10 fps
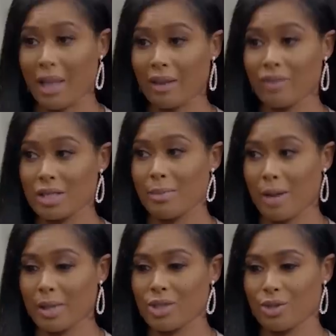my life is
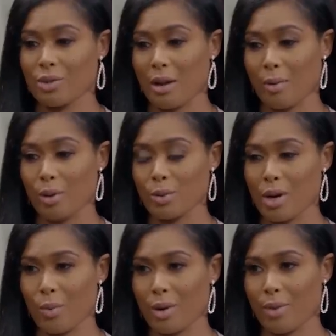about me too and I can post what
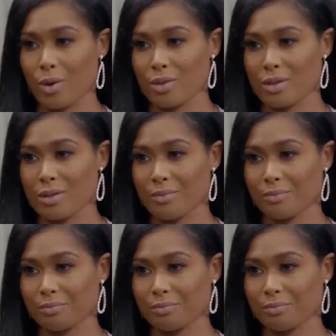I want to post.